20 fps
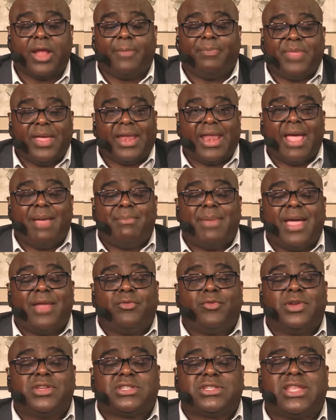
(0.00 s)
that I might
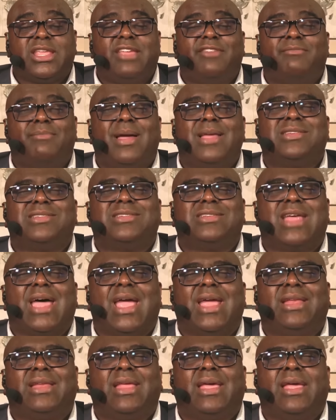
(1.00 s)
receive my
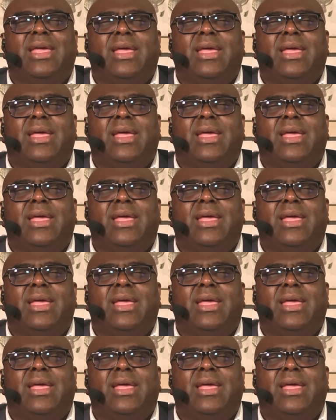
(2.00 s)
sight.